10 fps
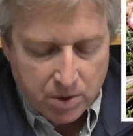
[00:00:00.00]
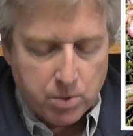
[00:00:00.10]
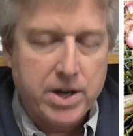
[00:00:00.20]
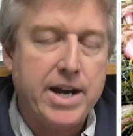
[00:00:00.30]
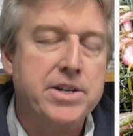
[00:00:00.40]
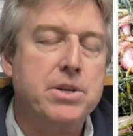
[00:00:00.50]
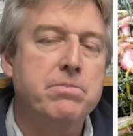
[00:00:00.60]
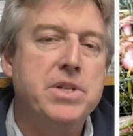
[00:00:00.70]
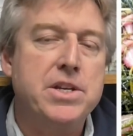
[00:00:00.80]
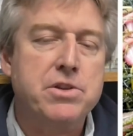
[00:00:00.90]
We're getting
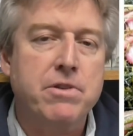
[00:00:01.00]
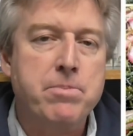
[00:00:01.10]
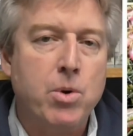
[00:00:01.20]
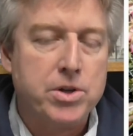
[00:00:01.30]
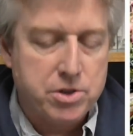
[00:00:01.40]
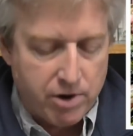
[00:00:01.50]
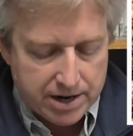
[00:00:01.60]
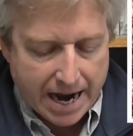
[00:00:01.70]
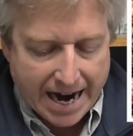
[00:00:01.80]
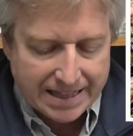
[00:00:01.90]
some decent reports
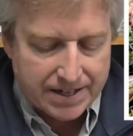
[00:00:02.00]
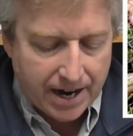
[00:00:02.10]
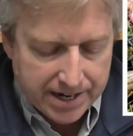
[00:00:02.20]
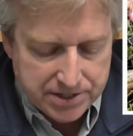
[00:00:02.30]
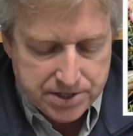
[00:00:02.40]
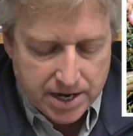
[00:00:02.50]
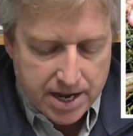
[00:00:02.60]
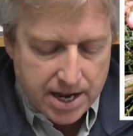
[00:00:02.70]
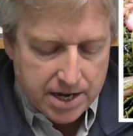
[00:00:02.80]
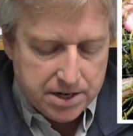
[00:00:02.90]
around Island Heights,
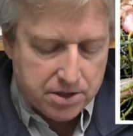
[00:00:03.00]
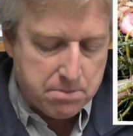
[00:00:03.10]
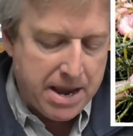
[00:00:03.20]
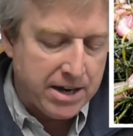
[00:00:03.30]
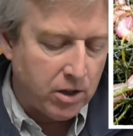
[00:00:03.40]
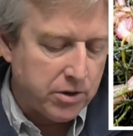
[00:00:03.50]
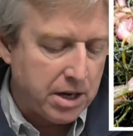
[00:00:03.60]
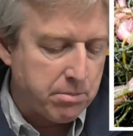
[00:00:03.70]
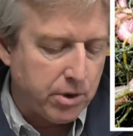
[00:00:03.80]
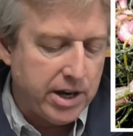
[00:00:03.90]
near the
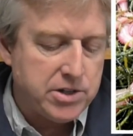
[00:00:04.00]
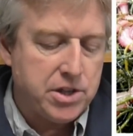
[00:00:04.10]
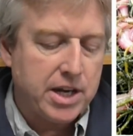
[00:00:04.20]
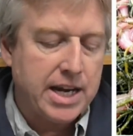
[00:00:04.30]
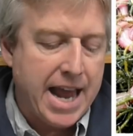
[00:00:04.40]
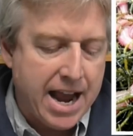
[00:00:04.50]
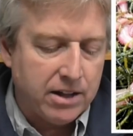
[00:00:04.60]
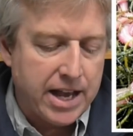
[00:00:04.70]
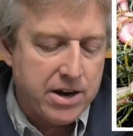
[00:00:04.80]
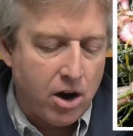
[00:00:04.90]
Mantoloking Bridge, the
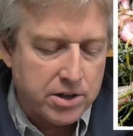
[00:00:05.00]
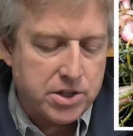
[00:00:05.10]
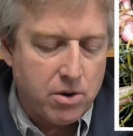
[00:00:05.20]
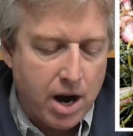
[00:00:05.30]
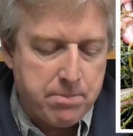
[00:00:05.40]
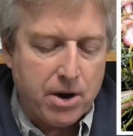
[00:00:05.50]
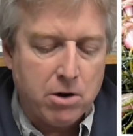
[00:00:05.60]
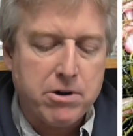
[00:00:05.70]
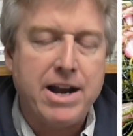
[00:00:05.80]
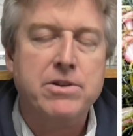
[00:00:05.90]
Canal, and also
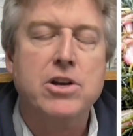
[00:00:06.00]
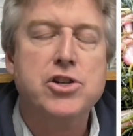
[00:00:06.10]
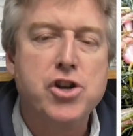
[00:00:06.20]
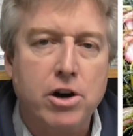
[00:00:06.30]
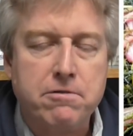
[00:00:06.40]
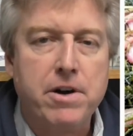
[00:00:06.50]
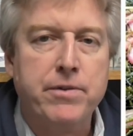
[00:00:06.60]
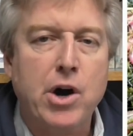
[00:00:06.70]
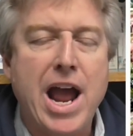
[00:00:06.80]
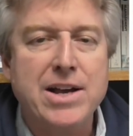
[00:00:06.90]
up around Shark
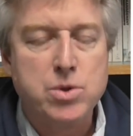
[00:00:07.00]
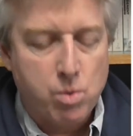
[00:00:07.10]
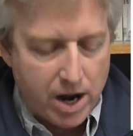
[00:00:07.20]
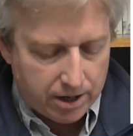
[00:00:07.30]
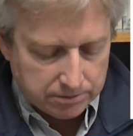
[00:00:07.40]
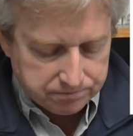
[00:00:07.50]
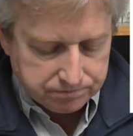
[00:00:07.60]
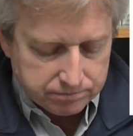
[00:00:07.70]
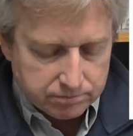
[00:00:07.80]
River as well.